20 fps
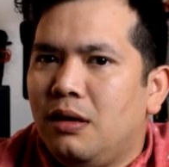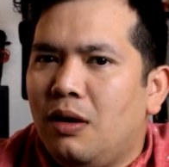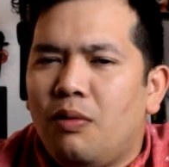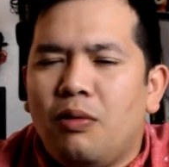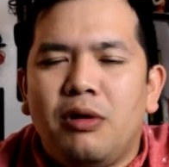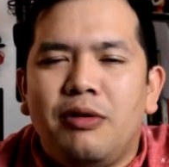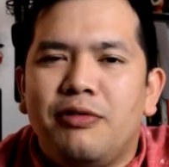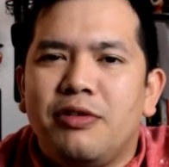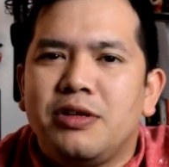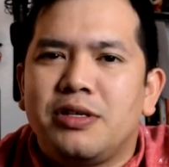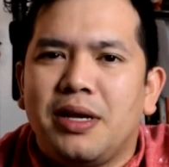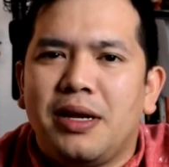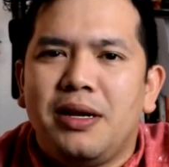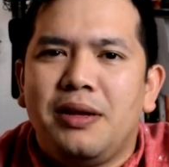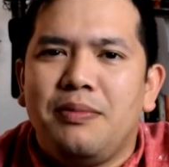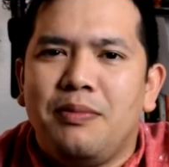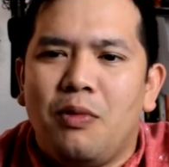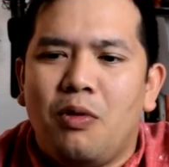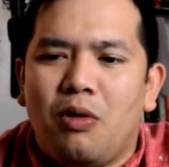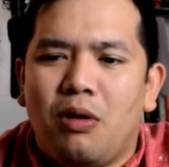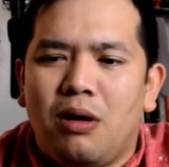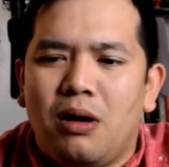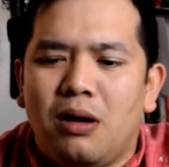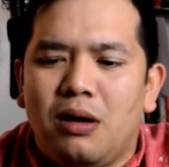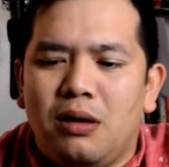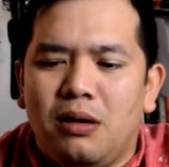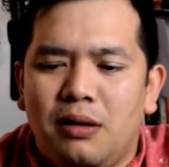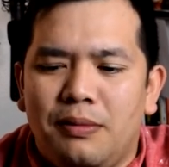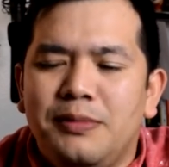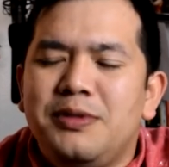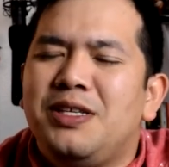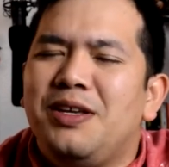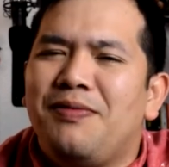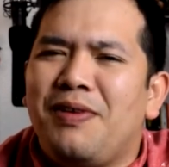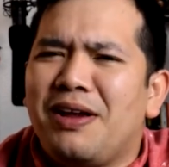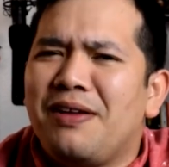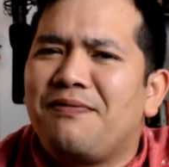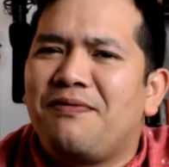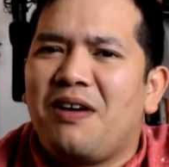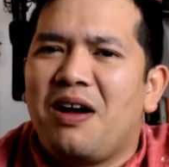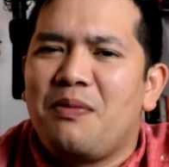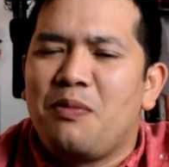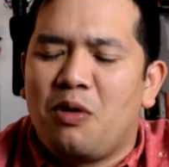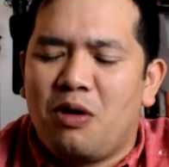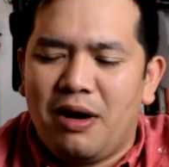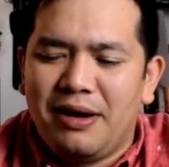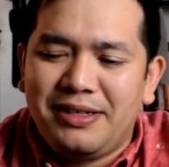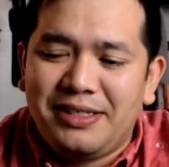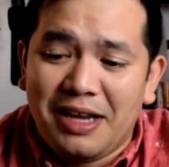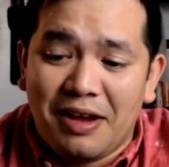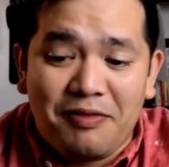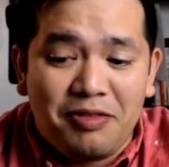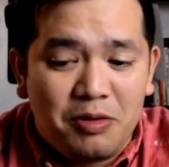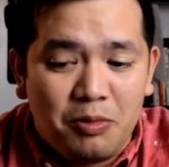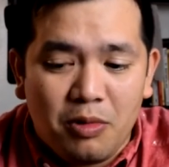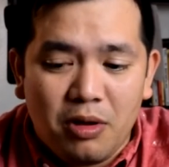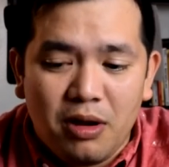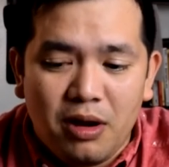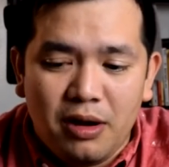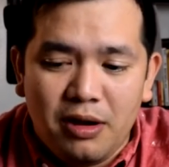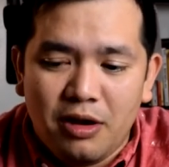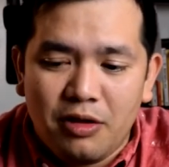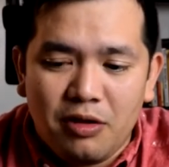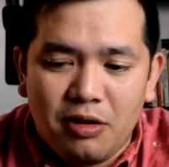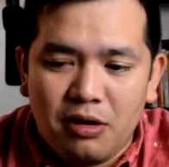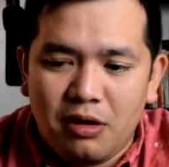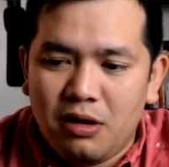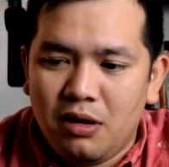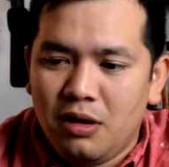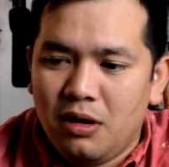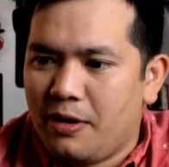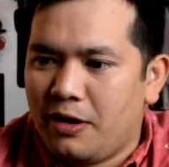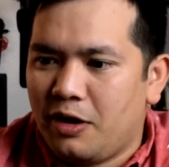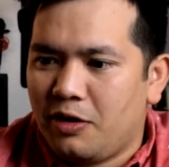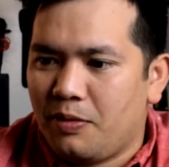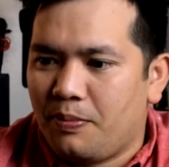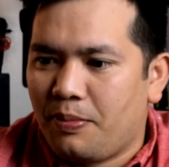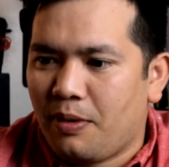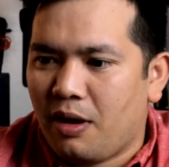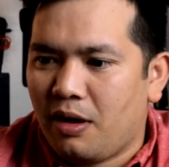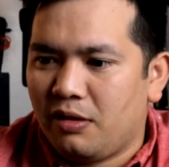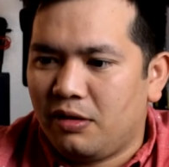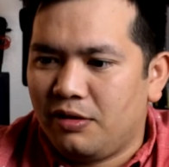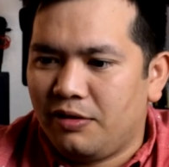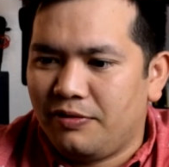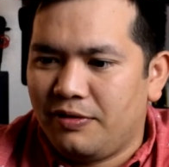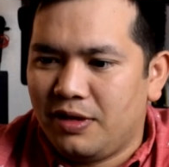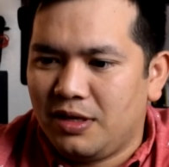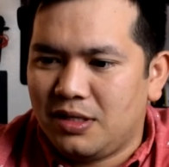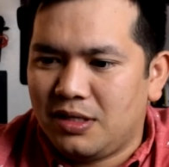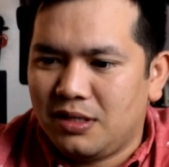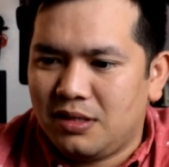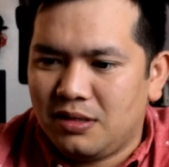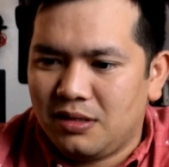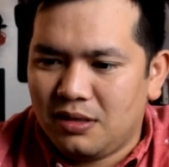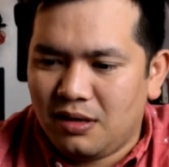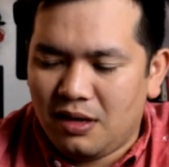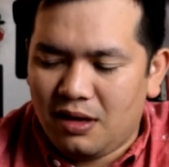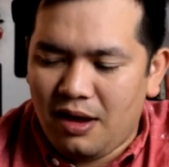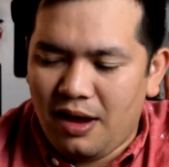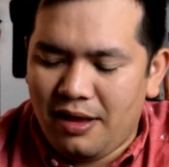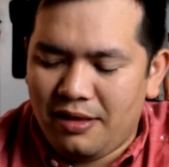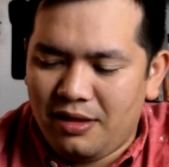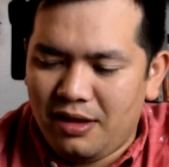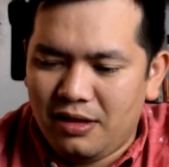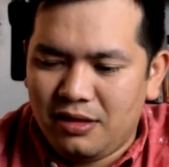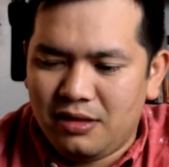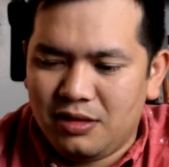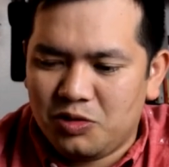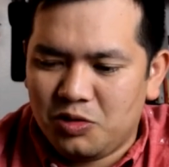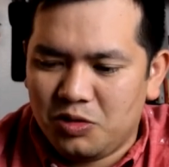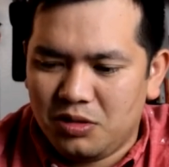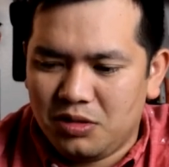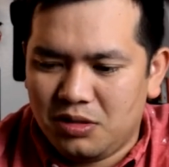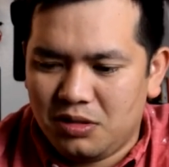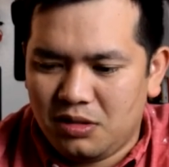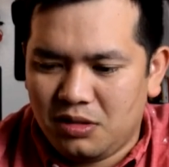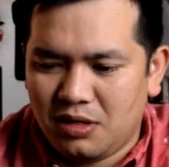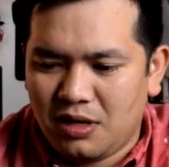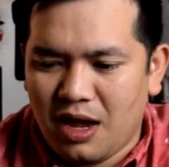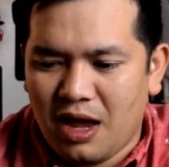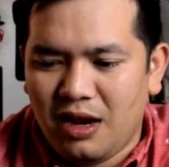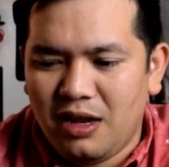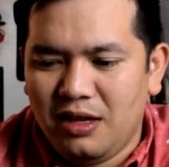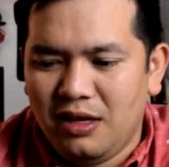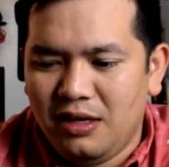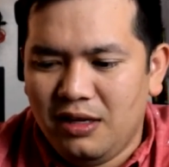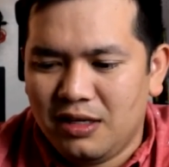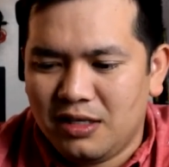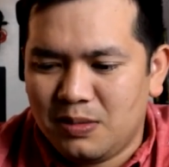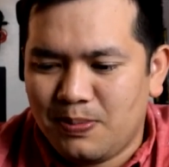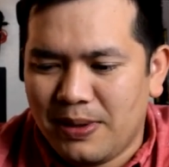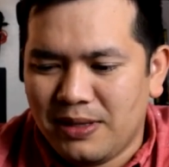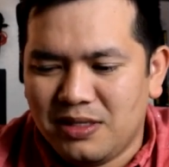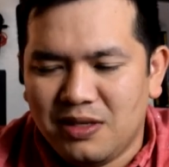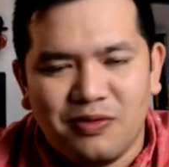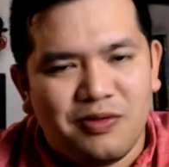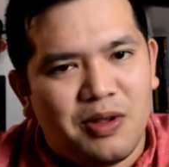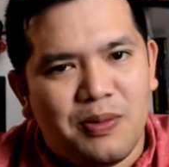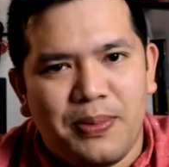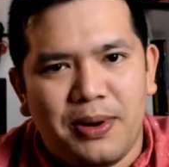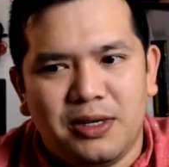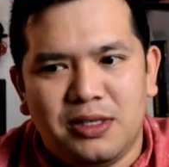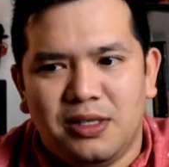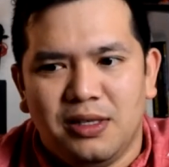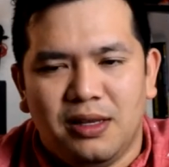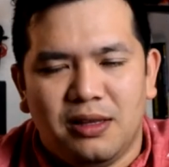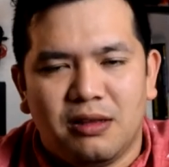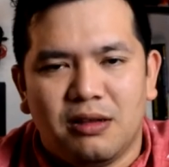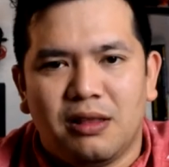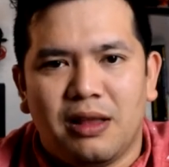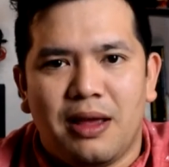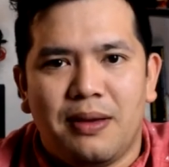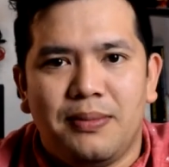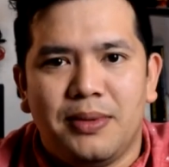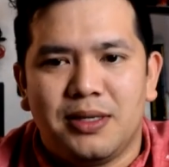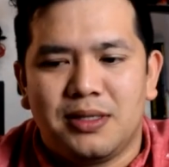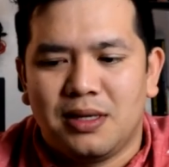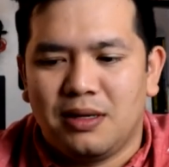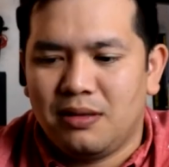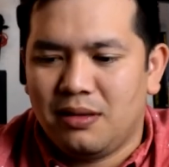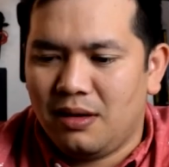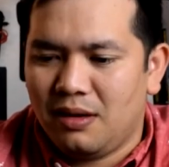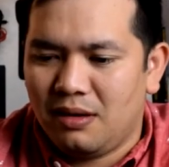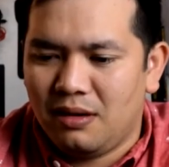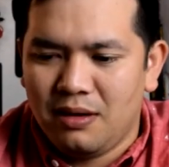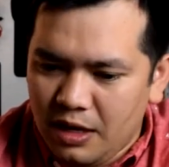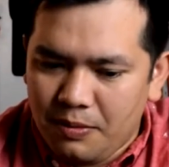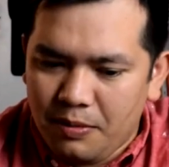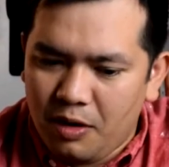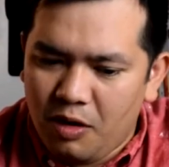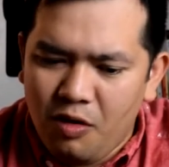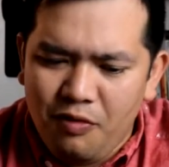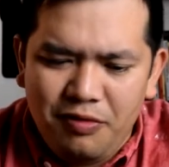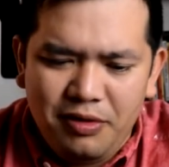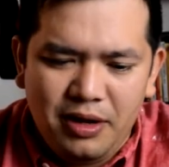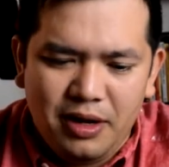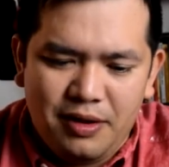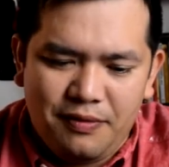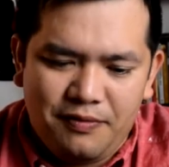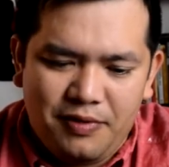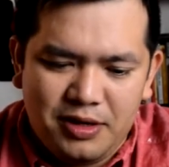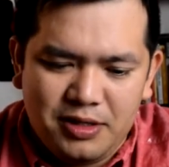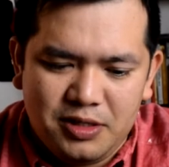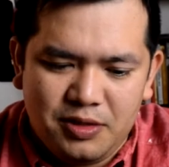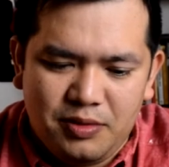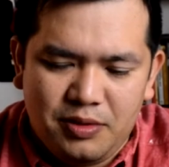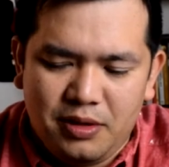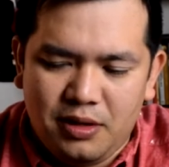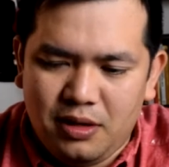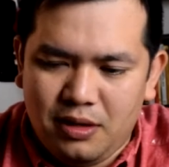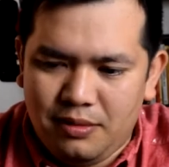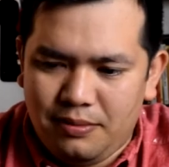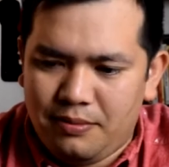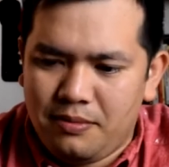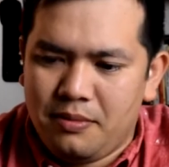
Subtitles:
Wonder if there's any more. Let me see if I can find more. I definitely want another bottle of this. I think this was kind of inexpensive compared to the other lambics out there, but hopefully I can find something